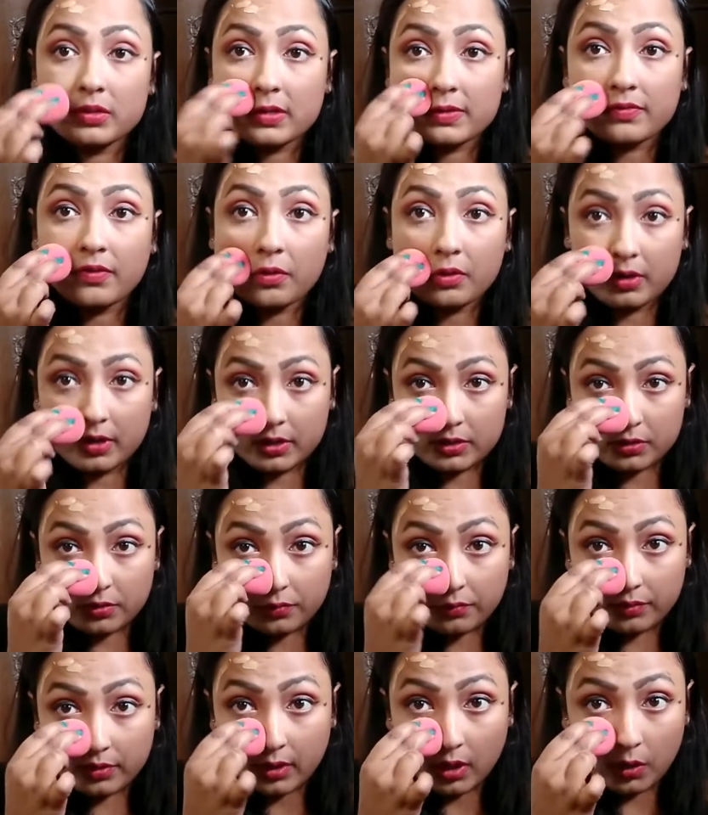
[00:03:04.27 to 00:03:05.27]
this
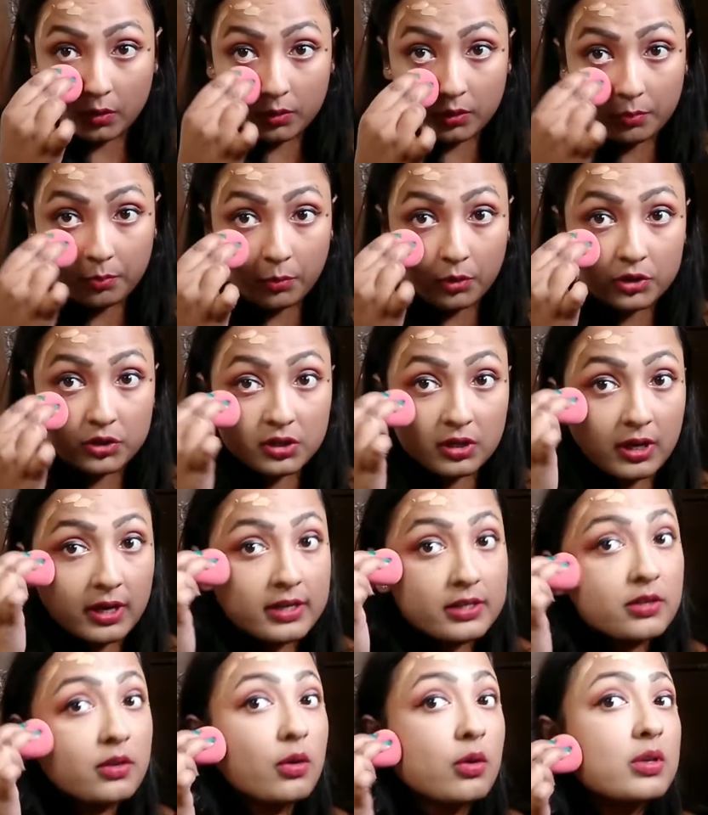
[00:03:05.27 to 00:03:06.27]
foundation without
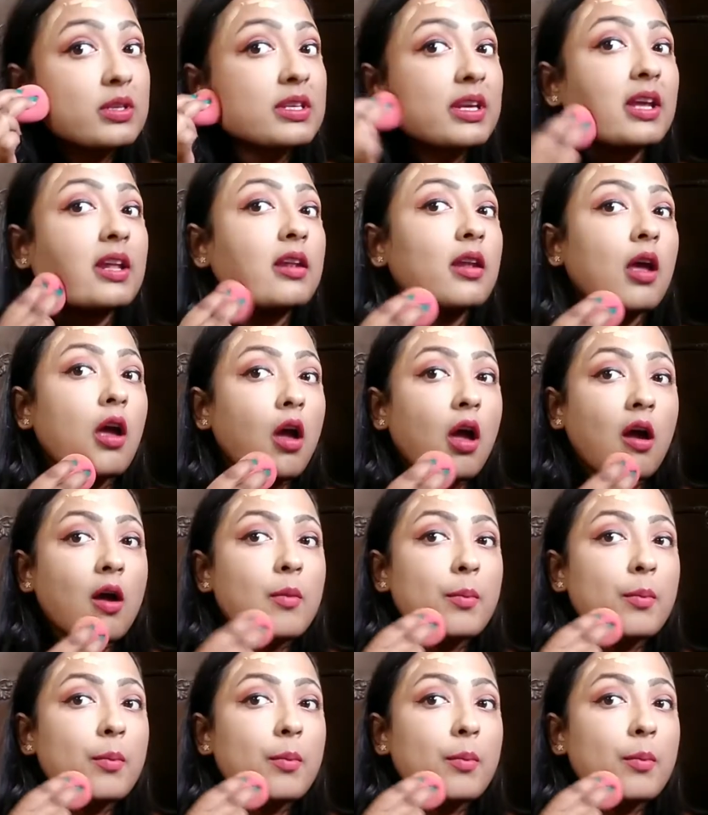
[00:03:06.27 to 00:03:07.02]
moisturizing your skin,